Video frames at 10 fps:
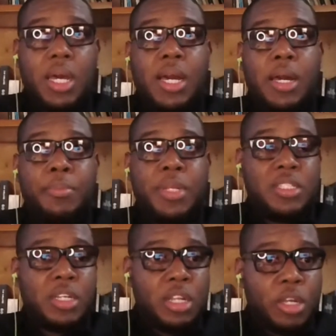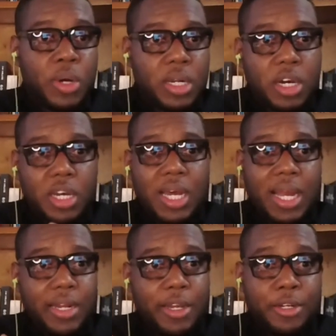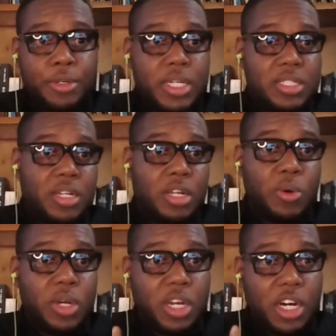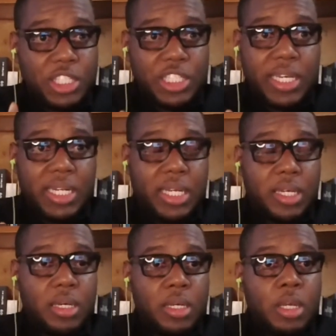There's another one called Cardano. There's another one called Chainlink.